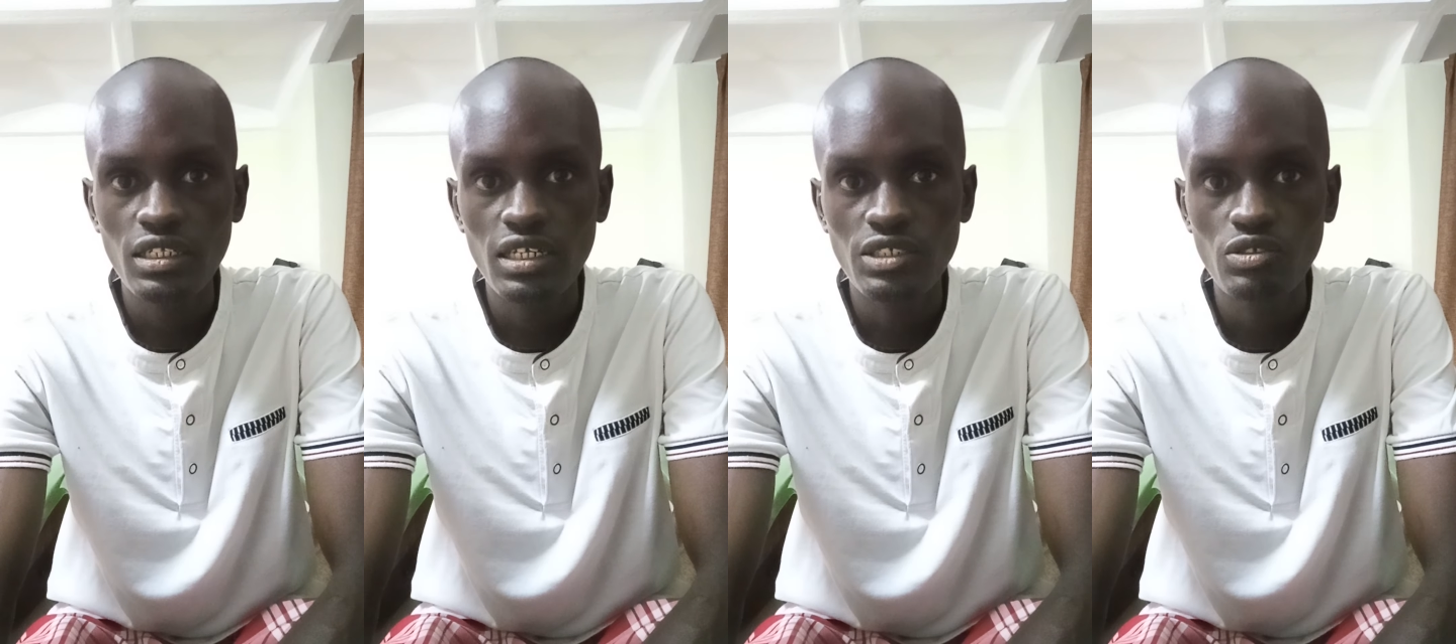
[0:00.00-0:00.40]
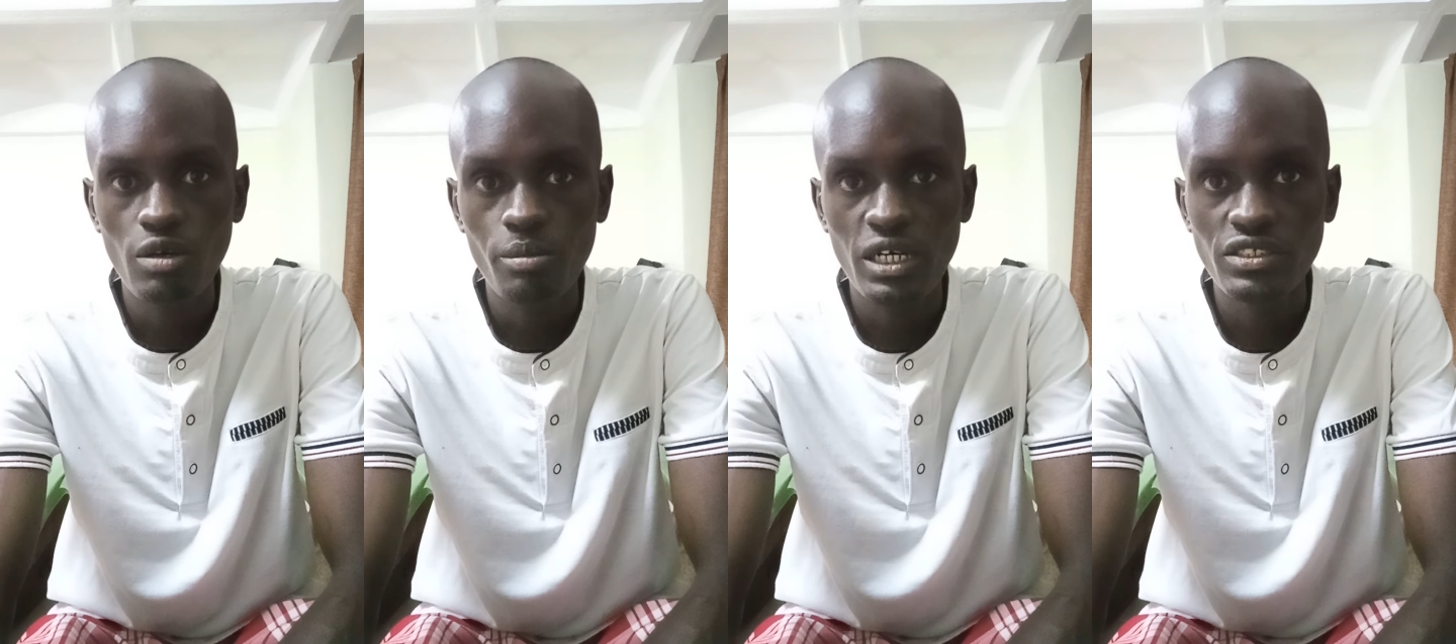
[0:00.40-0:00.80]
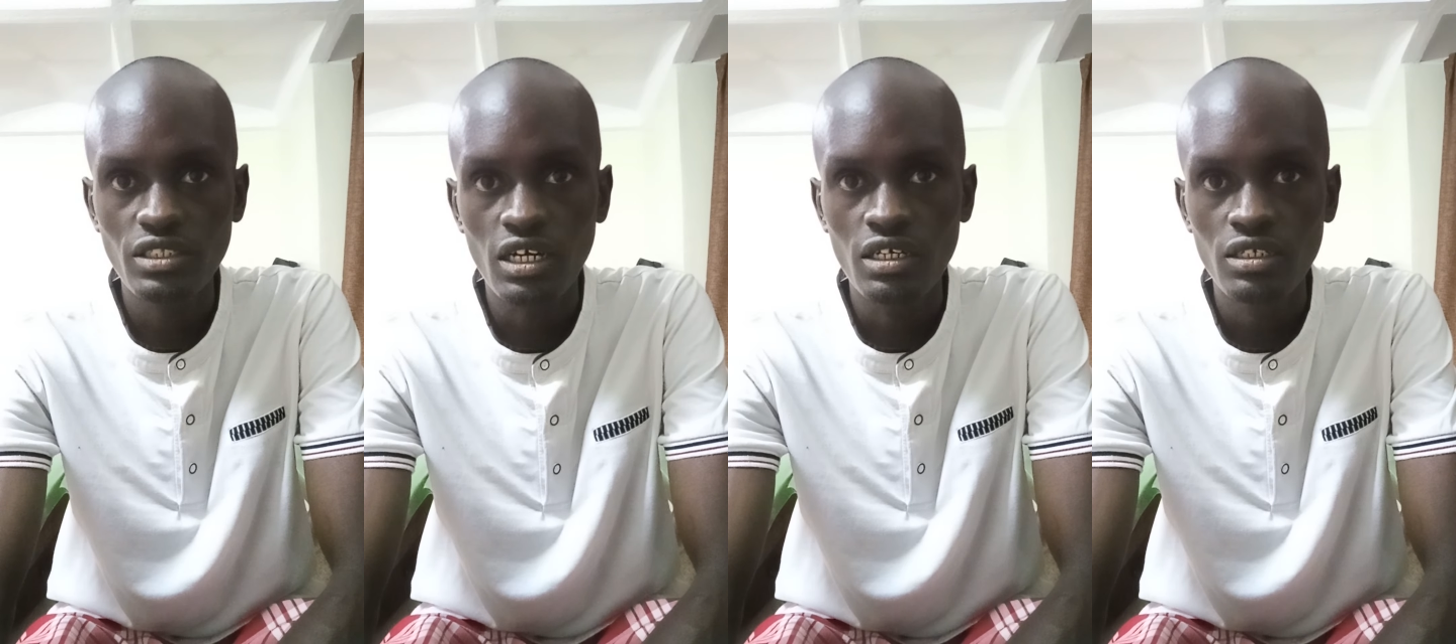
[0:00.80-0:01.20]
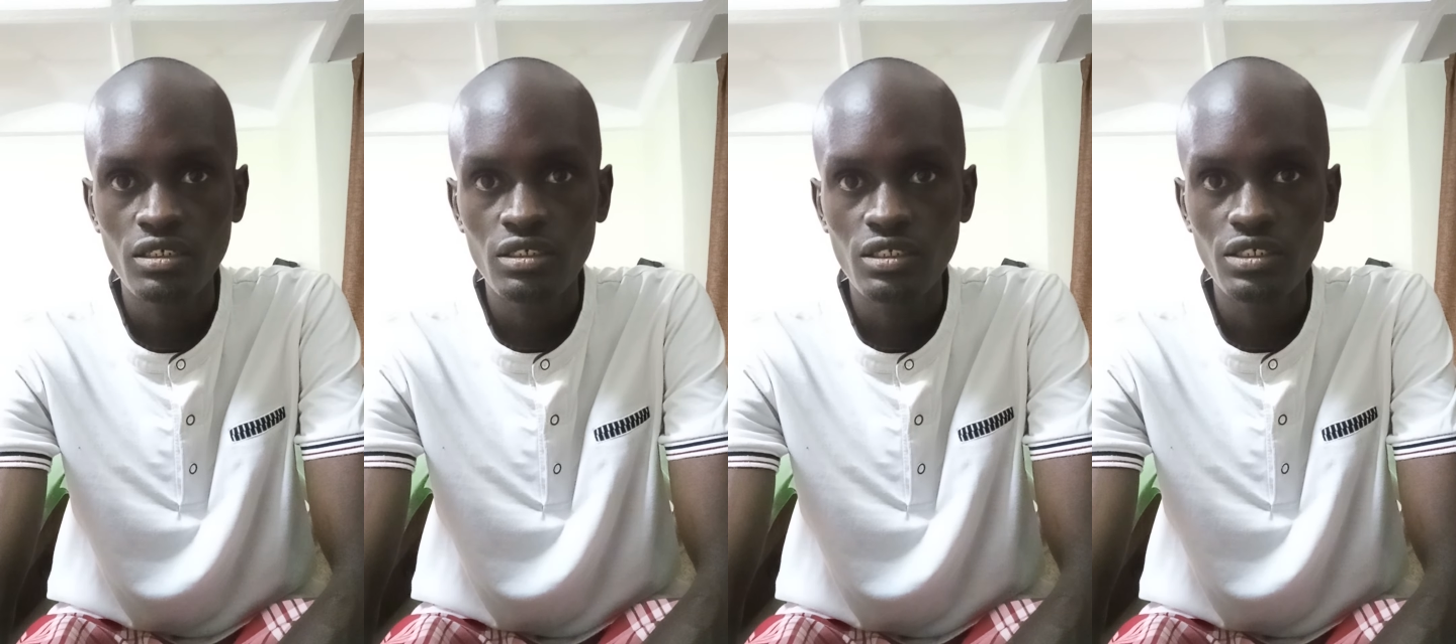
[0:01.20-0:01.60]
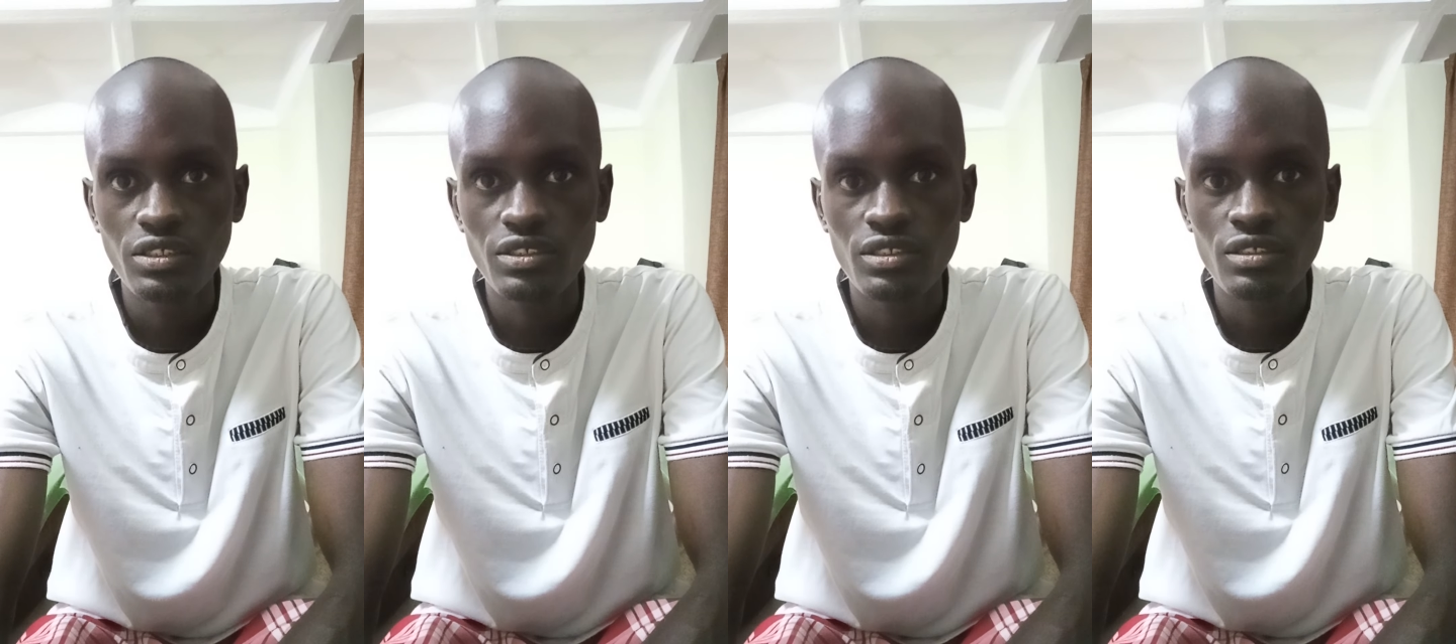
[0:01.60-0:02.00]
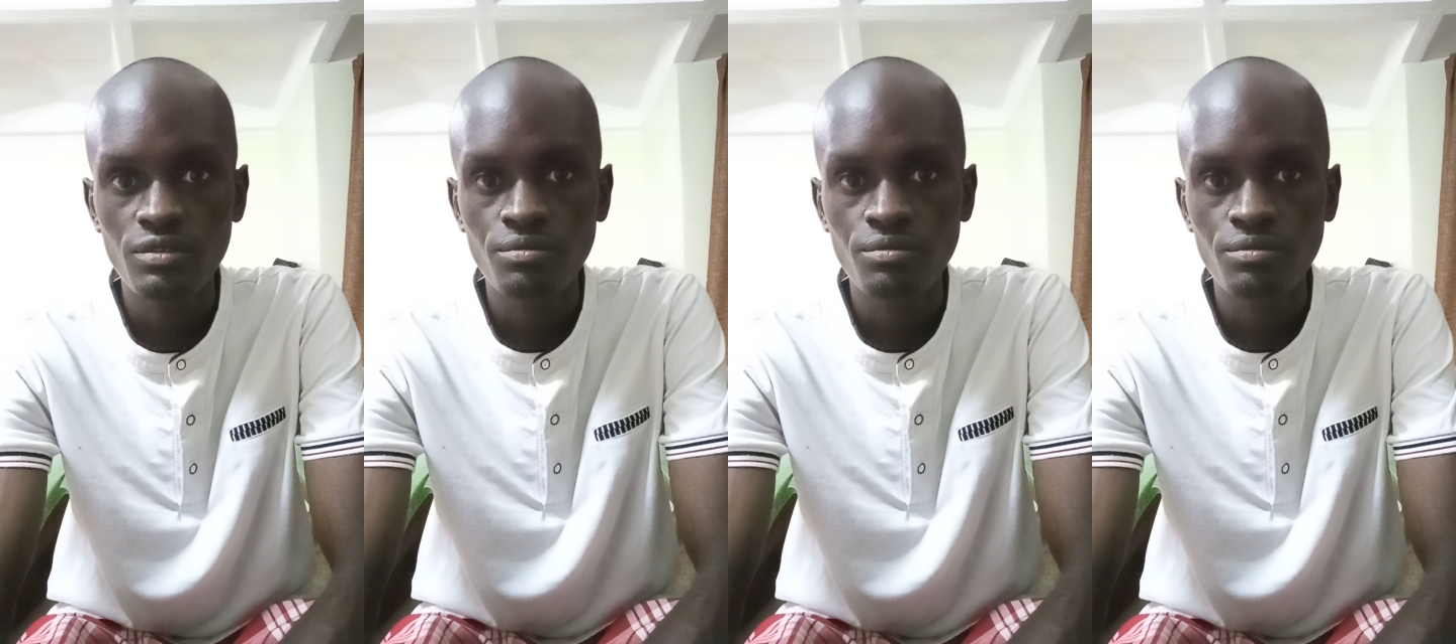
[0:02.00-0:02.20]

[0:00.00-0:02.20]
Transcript: that your pastor is